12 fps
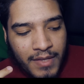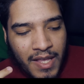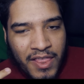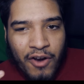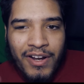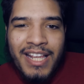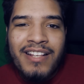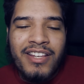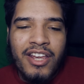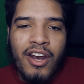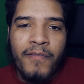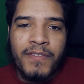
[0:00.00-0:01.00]
they're
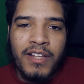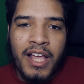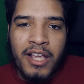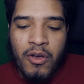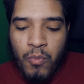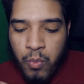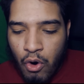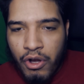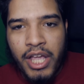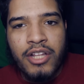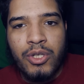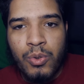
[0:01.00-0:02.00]
easy enough to like work
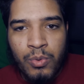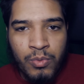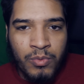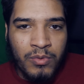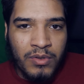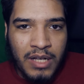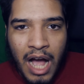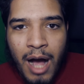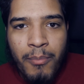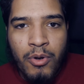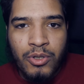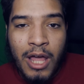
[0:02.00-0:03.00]
into
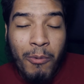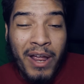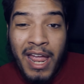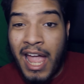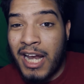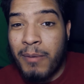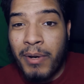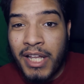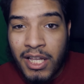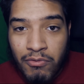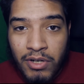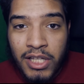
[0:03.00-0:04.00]
combos so that way anybody
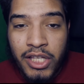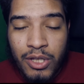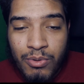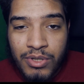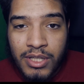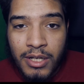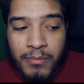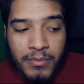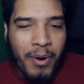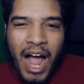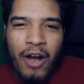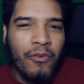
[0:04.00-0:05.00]
can really use them,
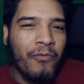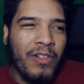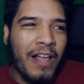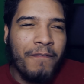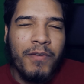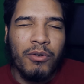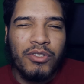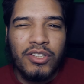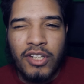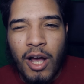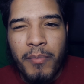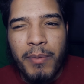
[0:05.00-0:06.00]
but I don't like feel
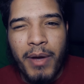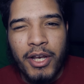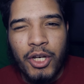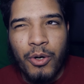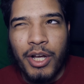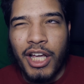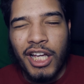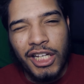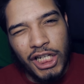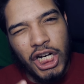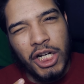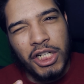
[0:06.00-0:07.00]
scummy by doing it.
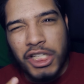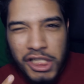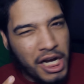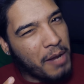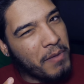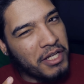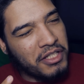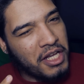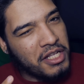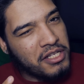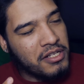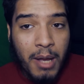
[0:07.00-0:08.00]
That makes
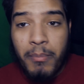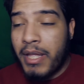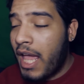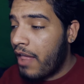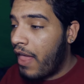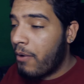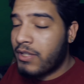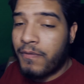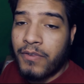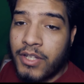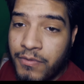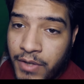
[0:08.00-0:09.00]
sense? But yeah, that was it
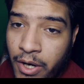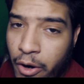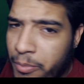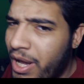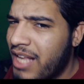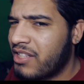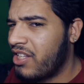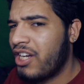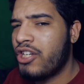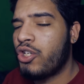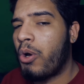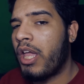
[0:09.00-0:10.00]
for this video. I hope you guys did
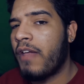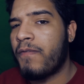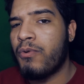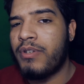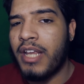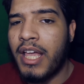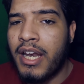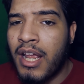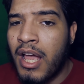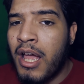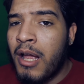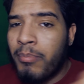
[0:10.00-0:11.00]
enjoy it. If you did,
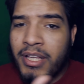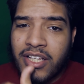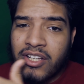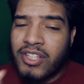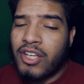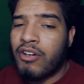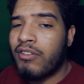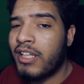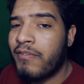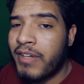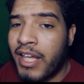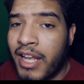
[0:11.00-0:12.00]
please consider
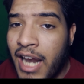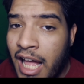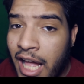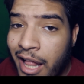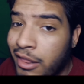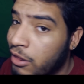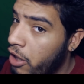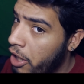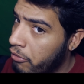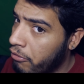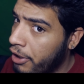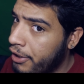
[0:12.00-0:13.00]
leaving it a
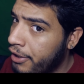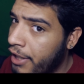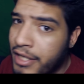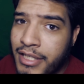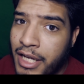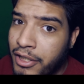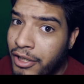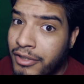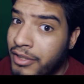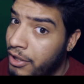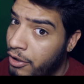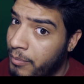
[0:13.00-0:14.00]
like rating, as that
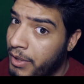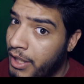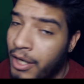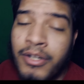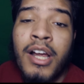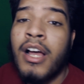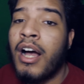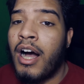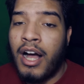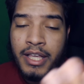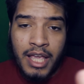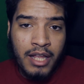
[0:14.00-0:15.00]
does help me out.
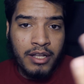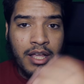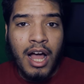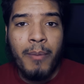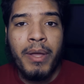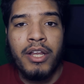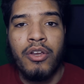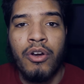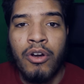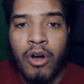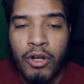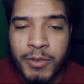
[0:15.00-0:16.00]
Again, comment
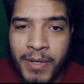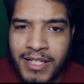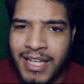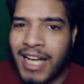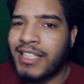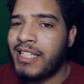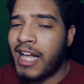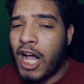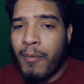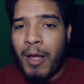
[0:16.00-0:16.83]
your ultimate attacks. Check out